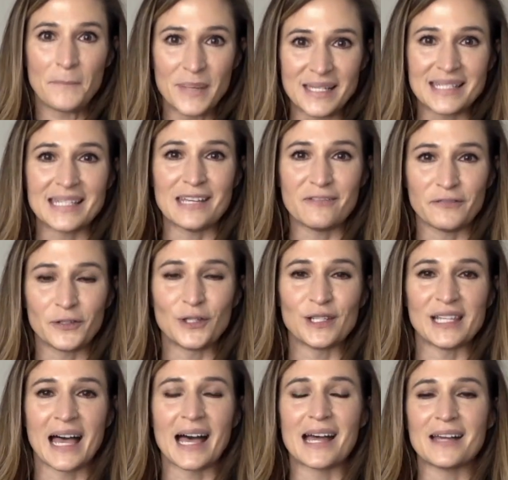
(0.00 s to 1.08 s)
busy, full
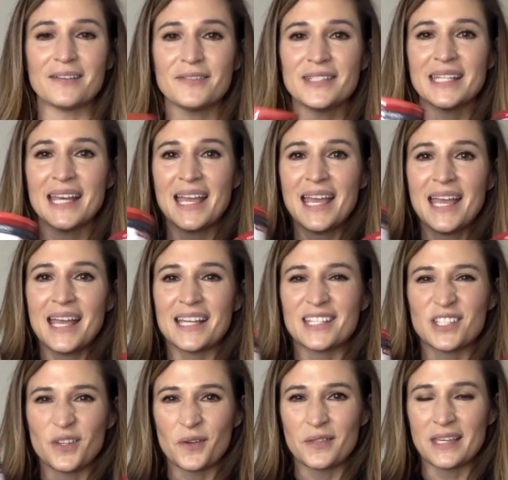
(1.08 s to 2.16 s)
lives. And
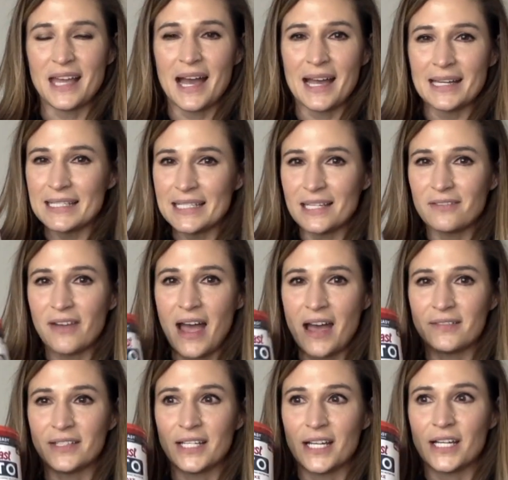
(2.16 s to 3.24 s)
so the idea of
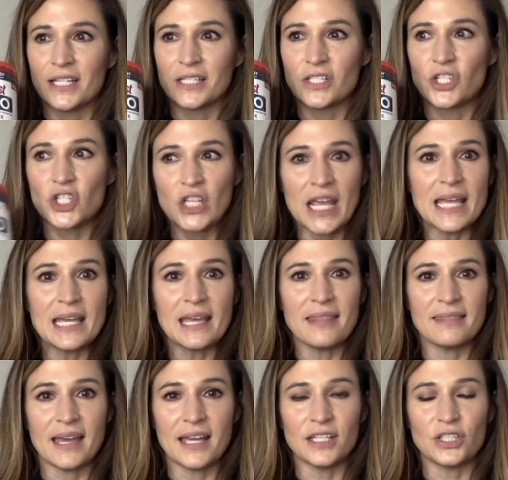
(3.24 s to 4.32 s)
having a shake
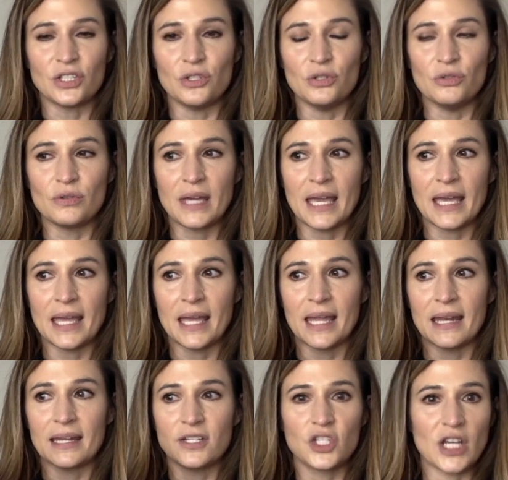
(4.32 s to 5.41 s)
that you
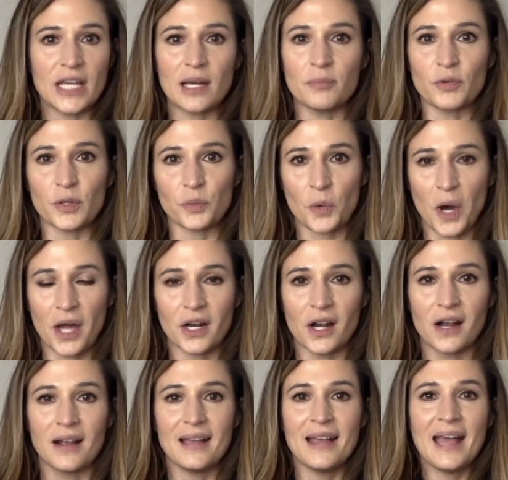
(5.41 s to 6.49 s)
can shake up with
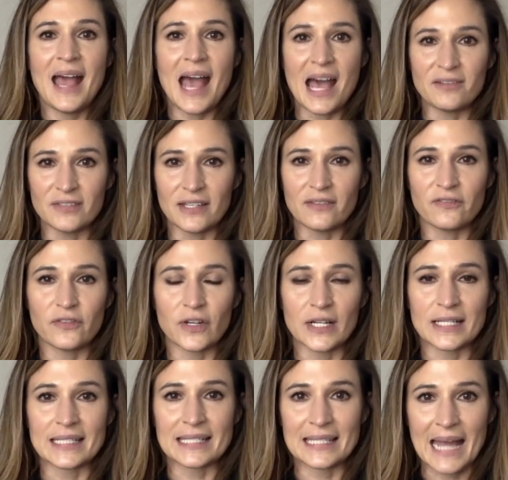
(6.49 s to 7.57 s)
water, have it for a
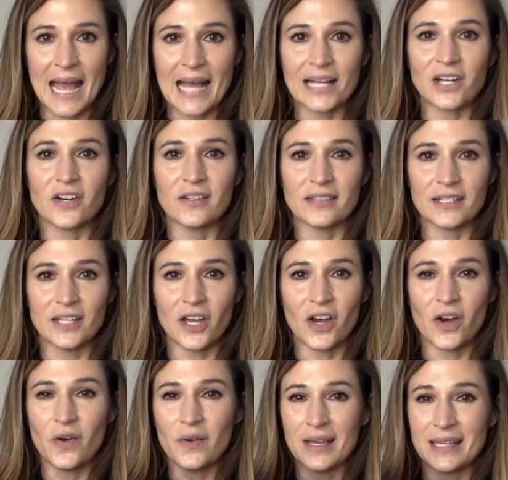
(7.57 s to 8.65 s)
snack on the
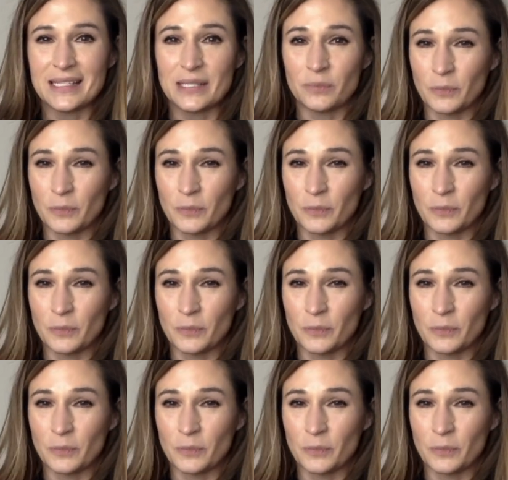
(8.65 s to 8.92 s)
go is